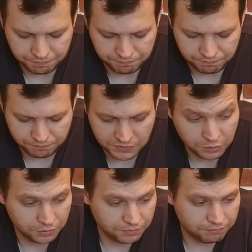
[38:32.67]
So
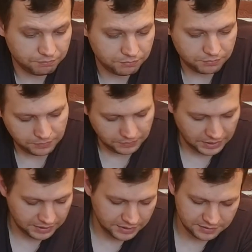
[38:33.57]
I
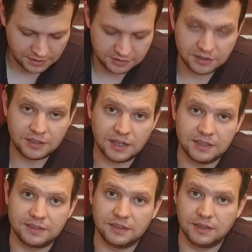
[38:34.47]
guess that's it, guys.
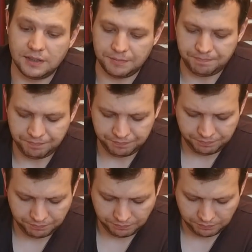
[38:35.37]

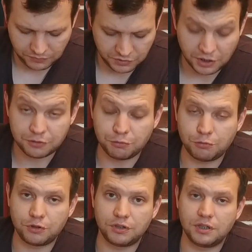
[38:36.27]
Thanks
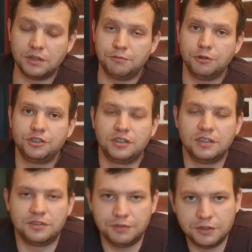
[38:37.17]
for watching this
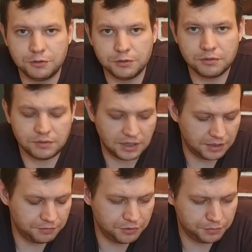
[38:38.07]
video. I
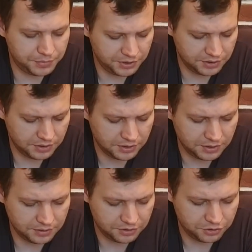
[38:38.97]
will be
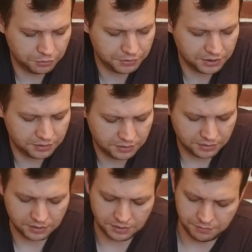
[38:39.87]
showing
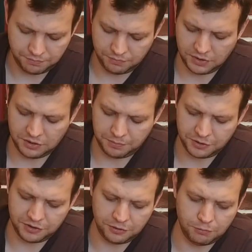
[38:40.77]
this
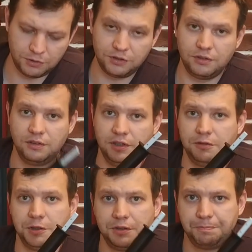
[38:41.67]
particular
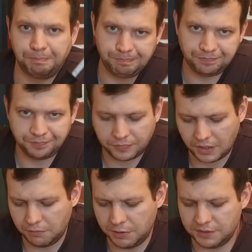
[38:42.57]
lever
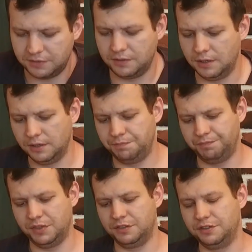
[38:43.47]
with
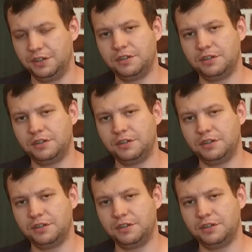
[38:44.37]
this thing.